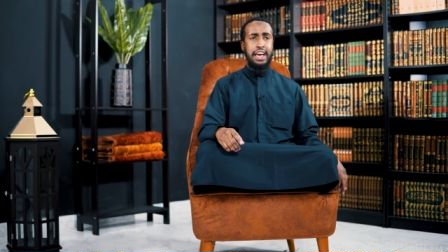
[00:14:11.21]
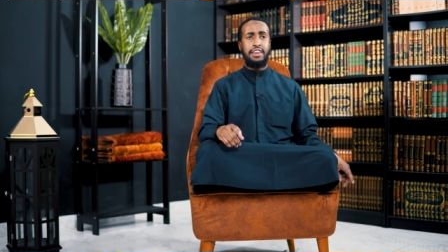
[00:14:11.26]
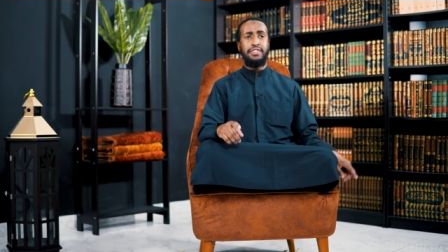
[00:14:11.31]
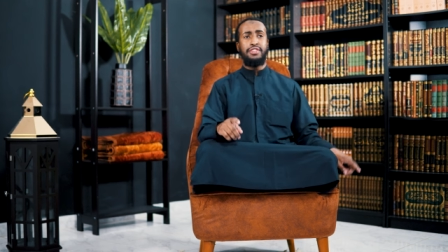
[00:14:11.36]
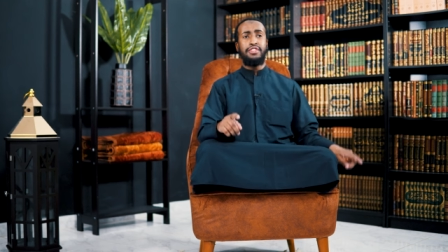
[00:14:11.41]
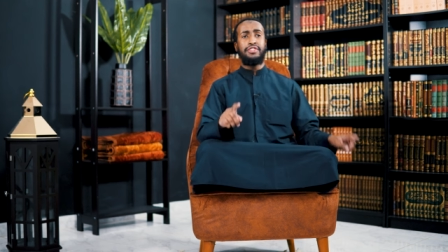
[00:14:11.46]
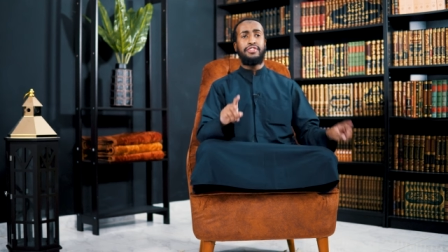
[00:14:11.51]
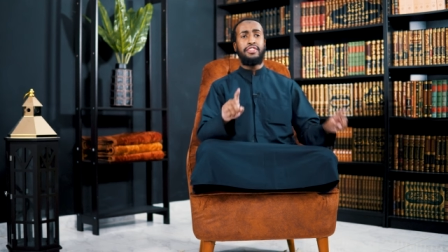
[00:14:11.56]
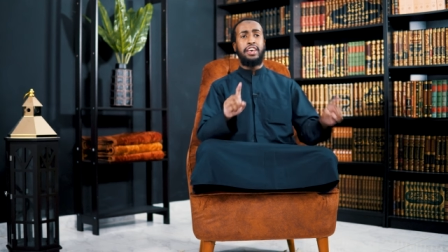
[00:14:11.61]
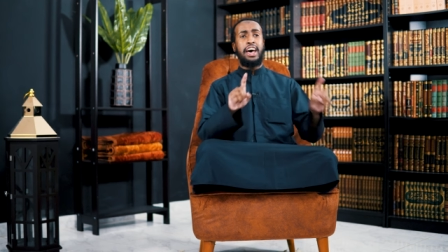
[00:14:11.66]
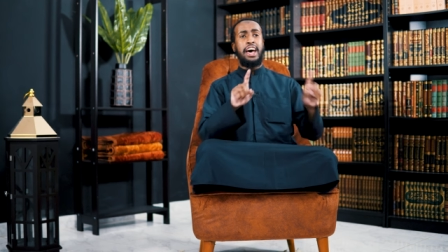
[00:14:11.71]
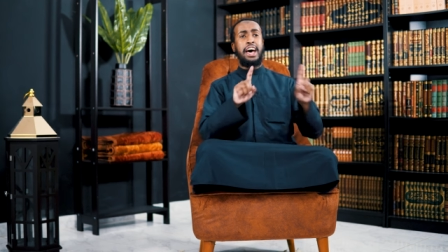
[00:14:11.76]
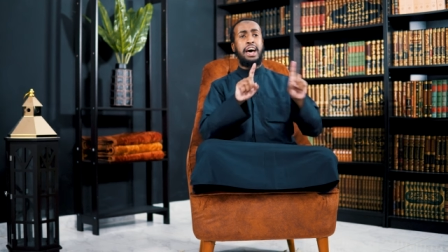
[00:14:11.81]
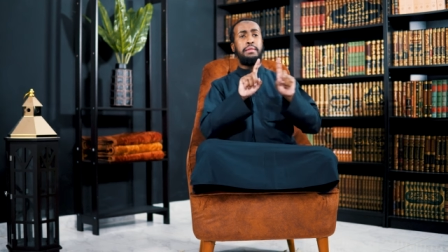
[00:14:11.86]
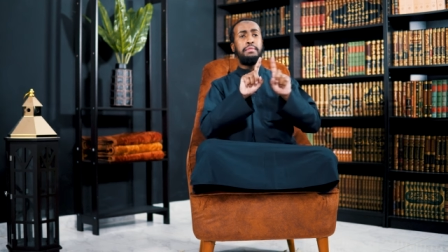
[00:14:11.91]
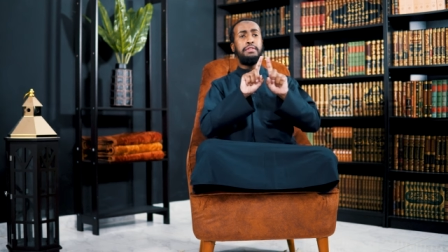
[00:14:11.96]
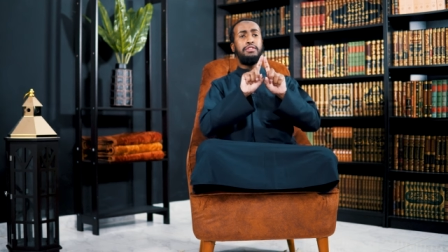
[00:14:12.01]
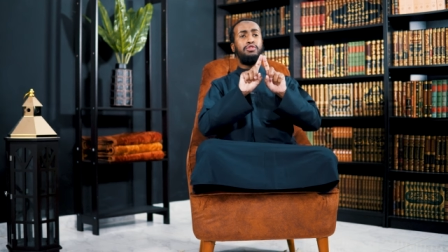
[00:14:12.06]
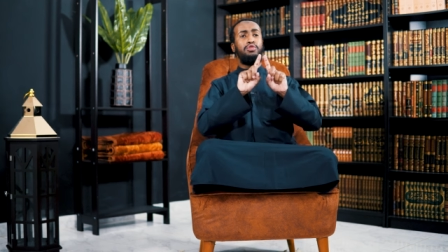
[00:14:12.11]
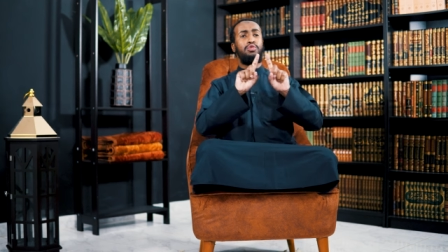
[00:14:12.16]
And the
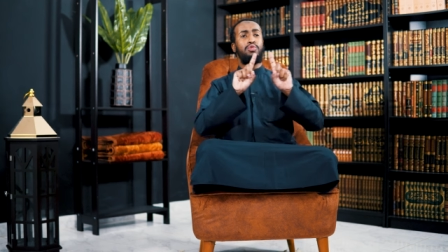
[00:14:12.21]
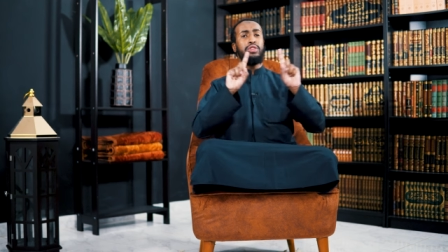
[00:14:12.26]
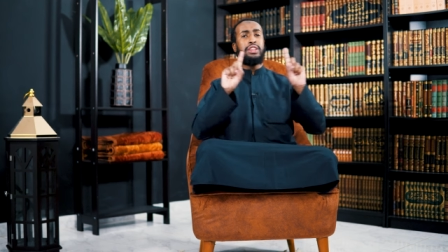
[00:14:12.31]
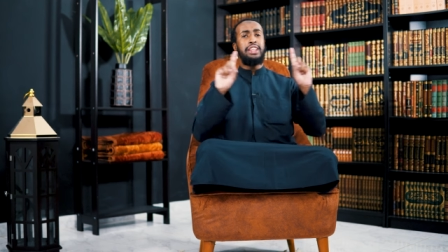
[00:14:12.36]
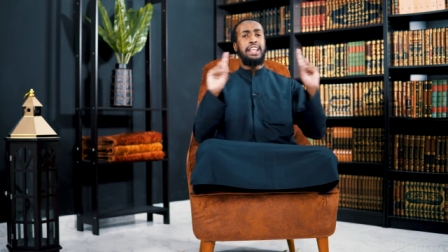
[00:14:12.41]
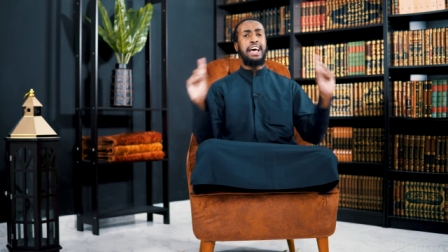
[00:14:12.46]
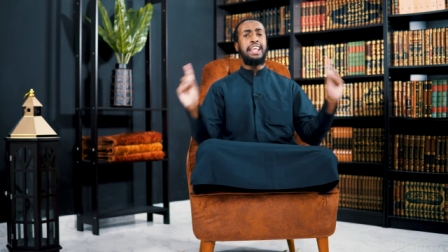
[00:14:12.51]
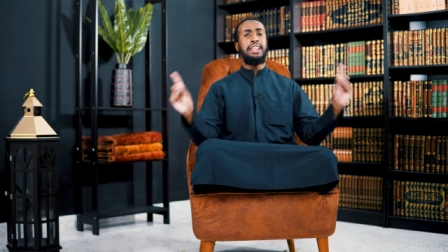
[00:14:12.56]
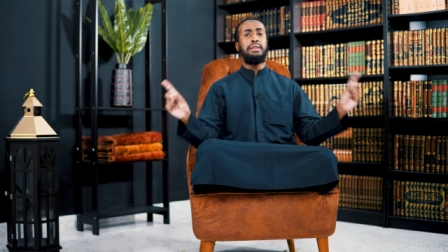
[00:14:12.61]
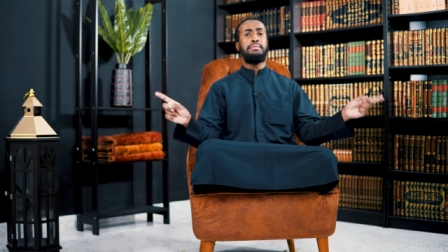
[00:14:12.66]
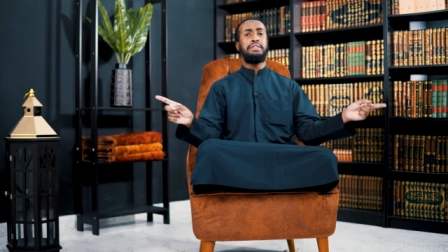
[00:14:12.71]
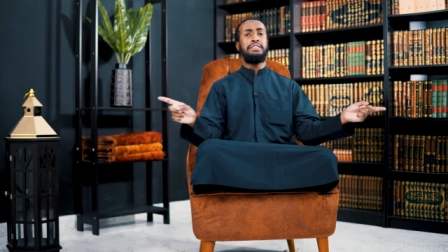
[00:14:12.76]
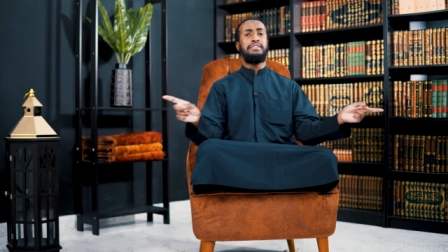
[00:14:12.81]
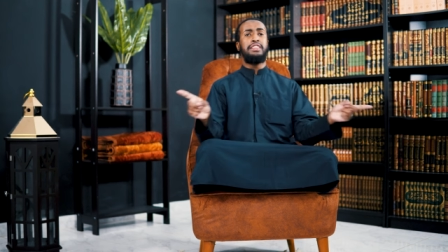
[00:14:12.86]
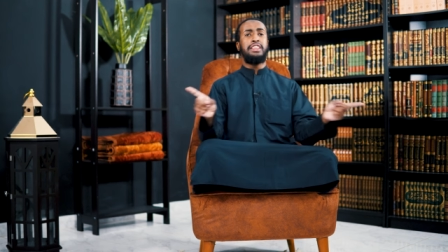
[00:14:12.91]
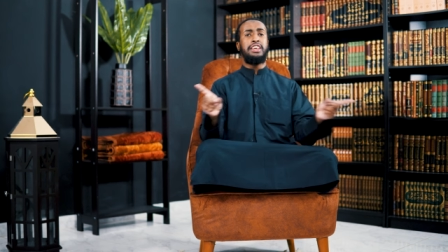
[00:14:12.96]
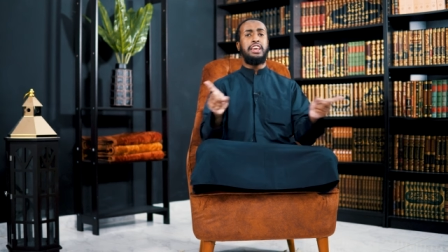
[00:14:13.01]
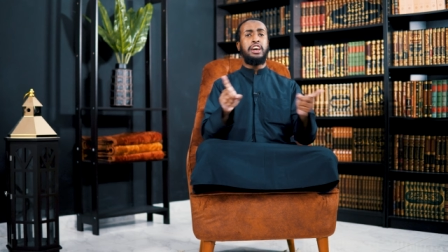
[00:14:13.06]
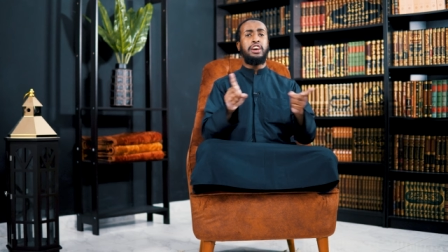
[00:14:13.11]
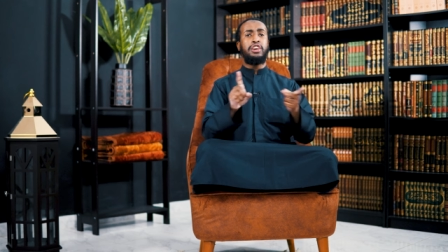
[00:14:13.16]
Sahabas
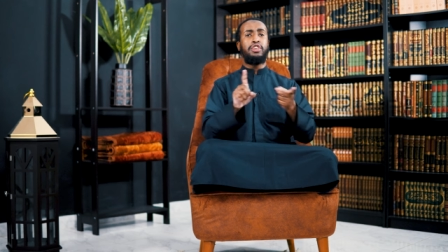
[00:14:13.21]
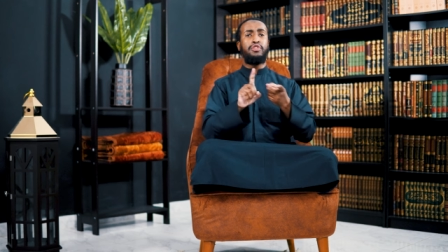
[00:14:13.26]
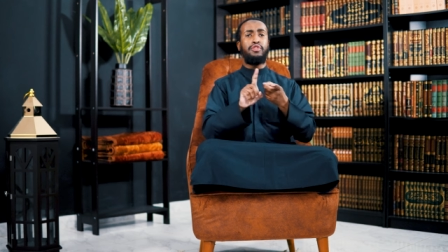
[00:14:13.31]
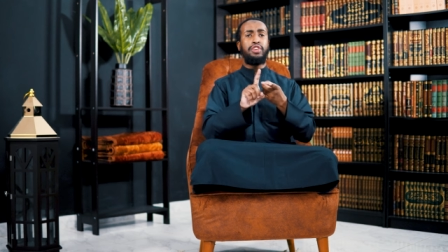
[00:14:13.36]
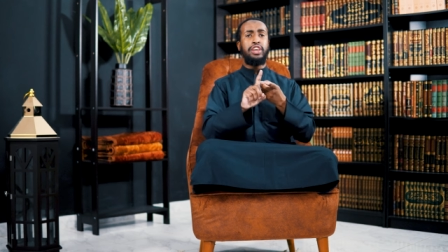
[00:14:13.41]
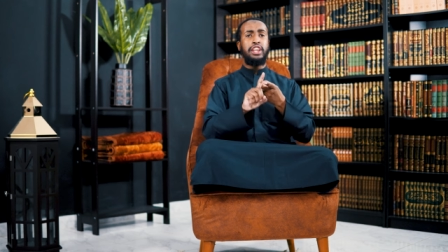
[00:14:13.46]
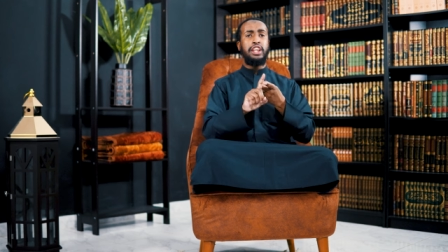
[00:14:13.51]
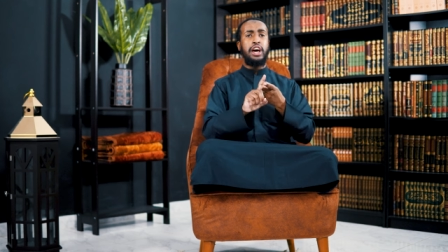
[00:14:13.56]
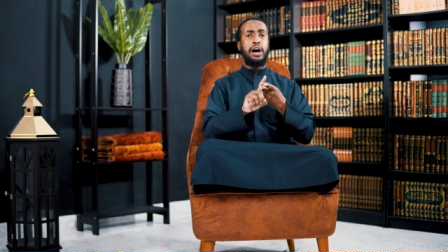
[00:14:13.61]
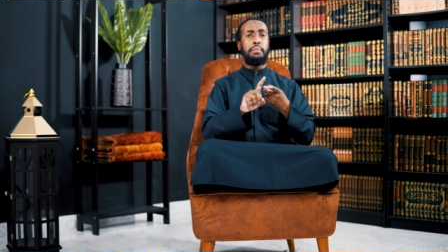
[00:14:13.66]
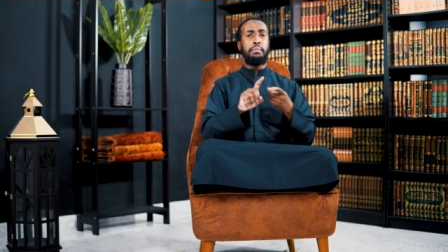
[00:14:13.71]
unanimously agreed